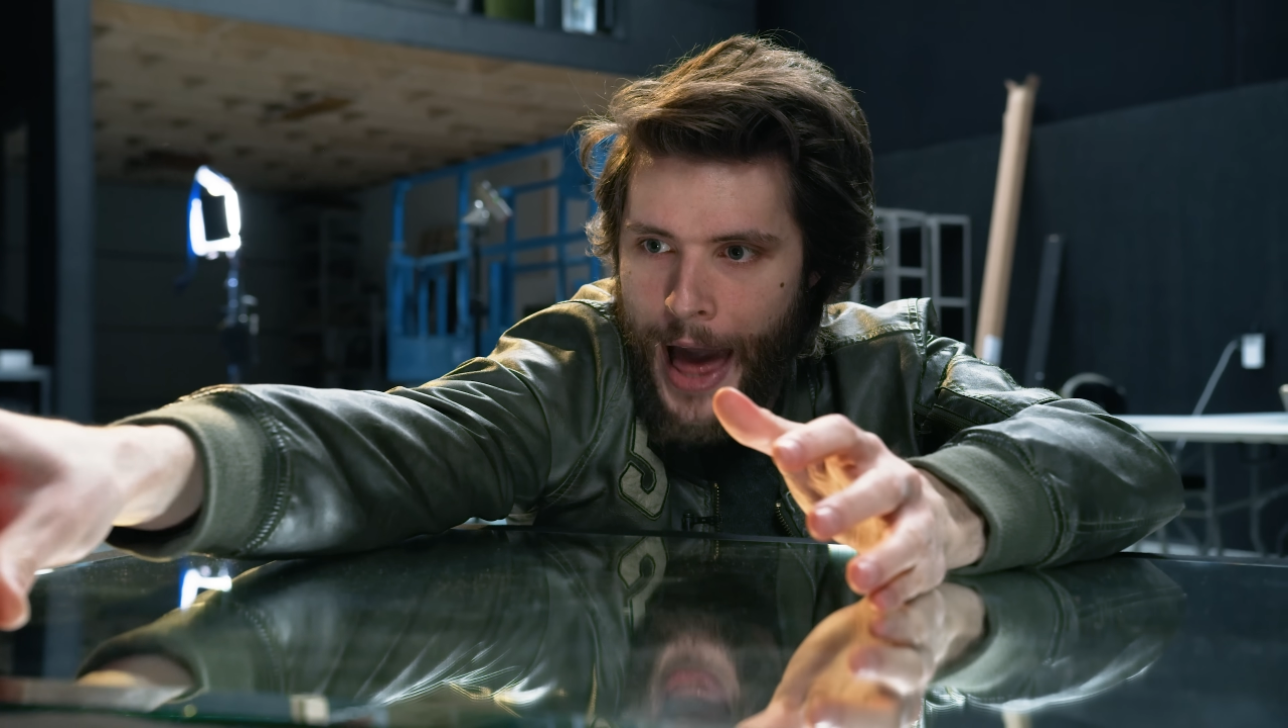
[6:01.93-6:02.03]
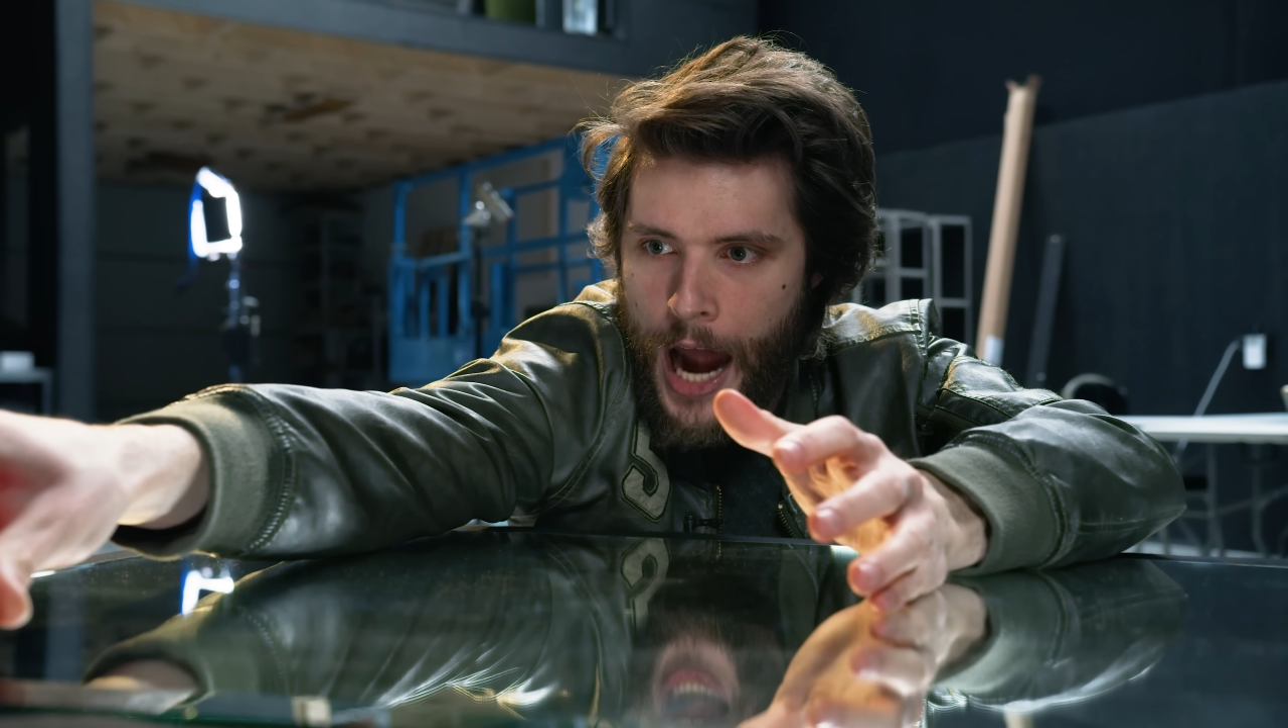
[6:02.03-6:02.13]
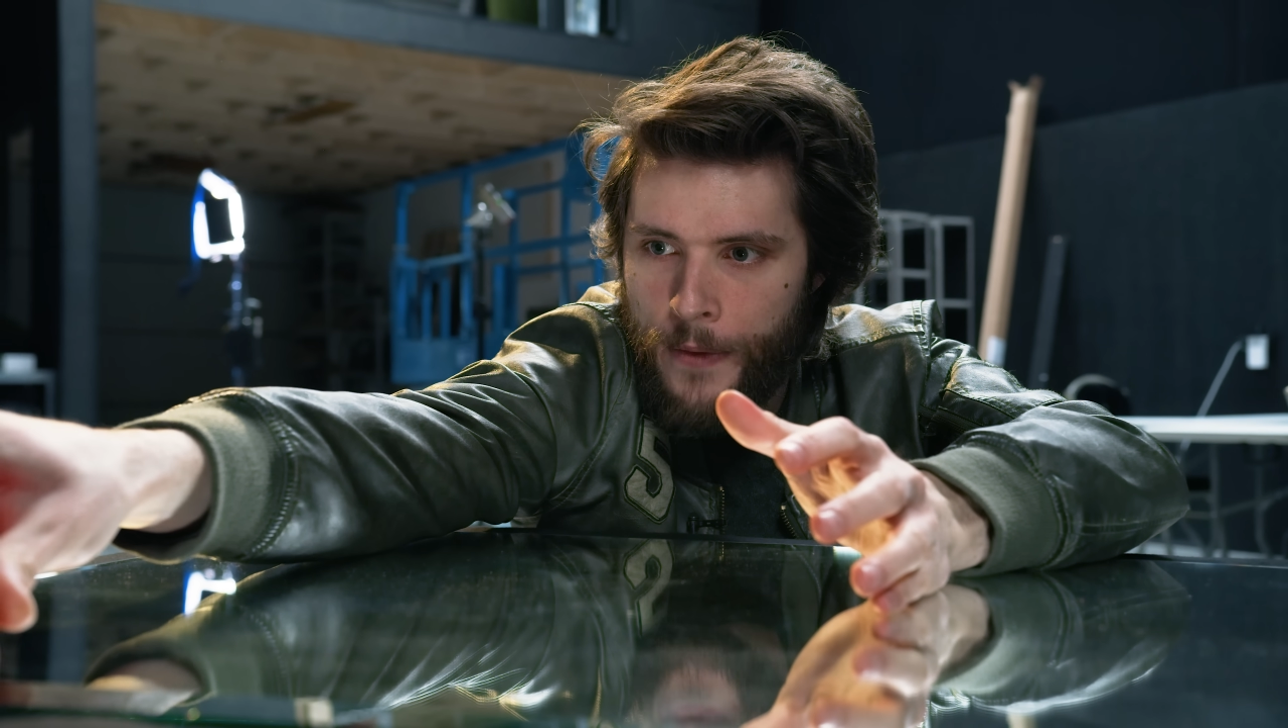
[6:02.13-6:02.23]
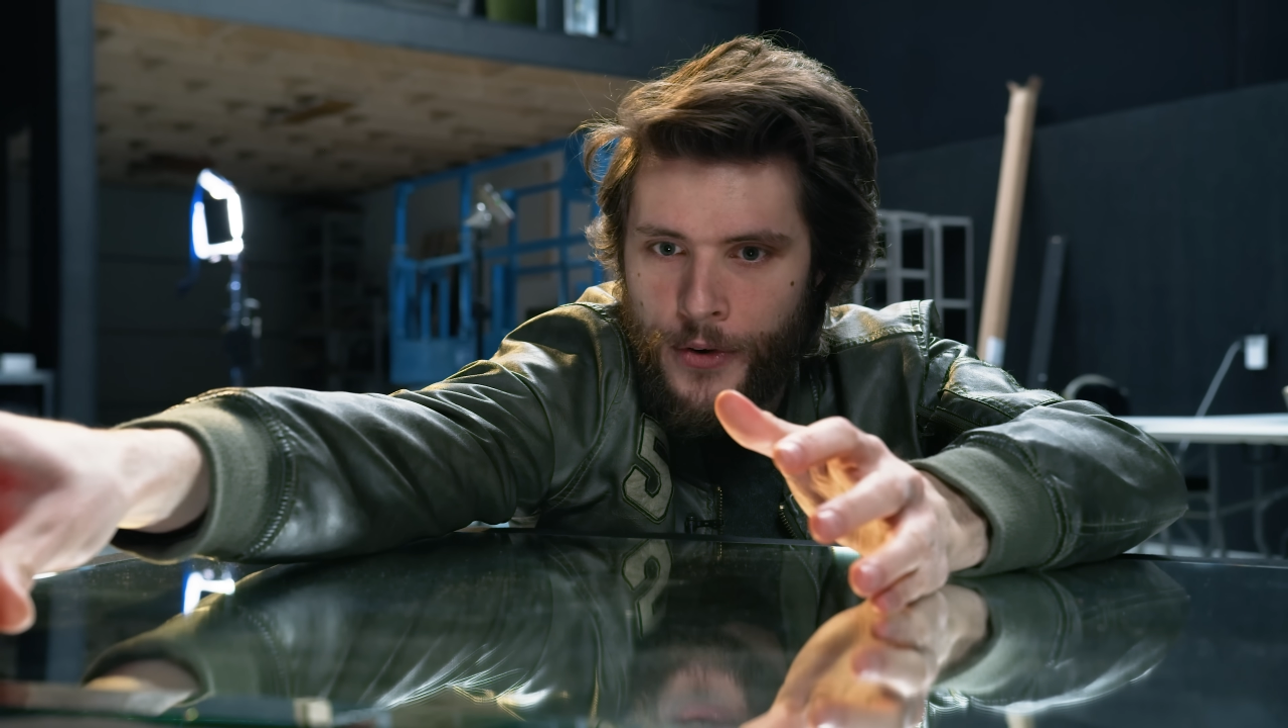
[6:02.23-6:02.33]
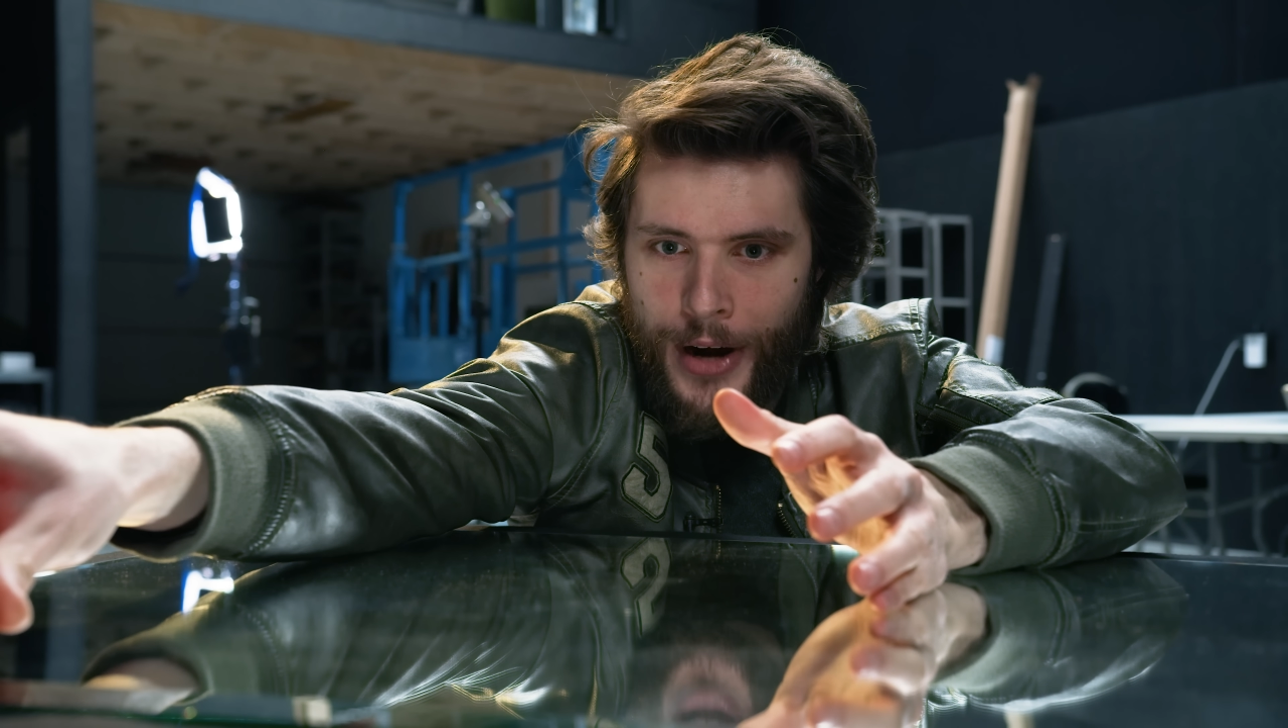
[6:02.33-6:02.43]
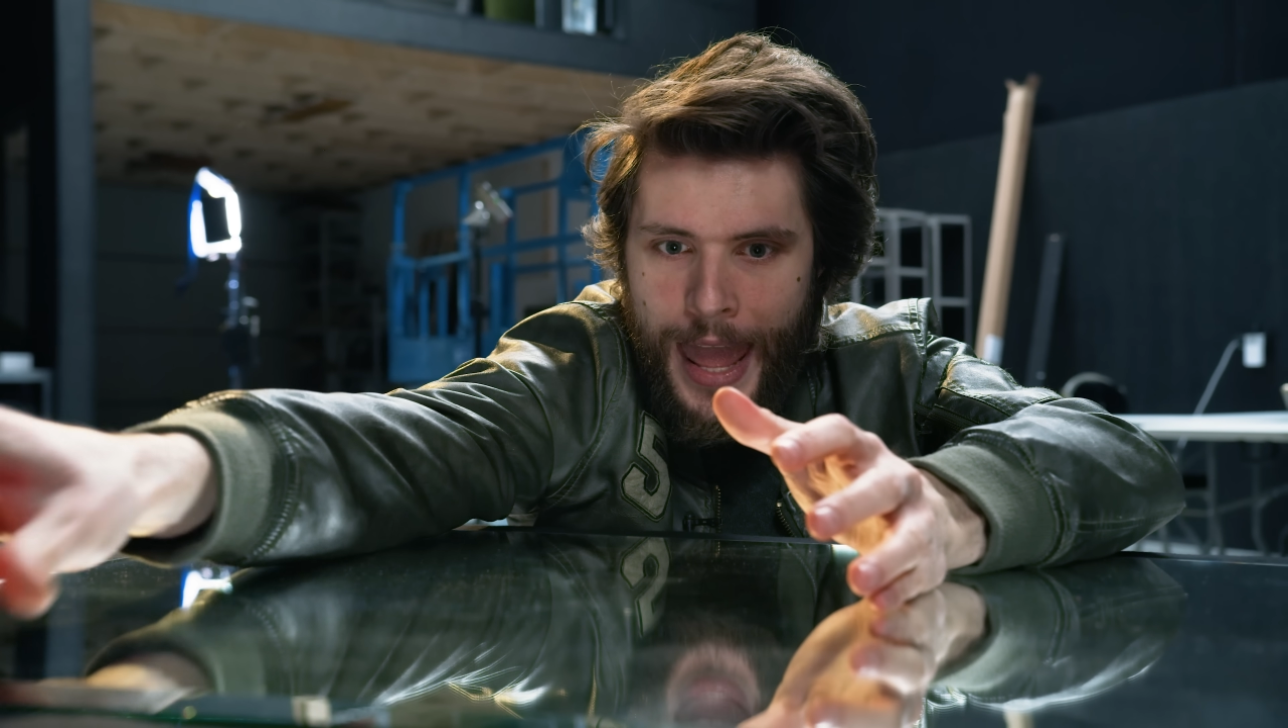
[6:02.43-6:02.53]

out of your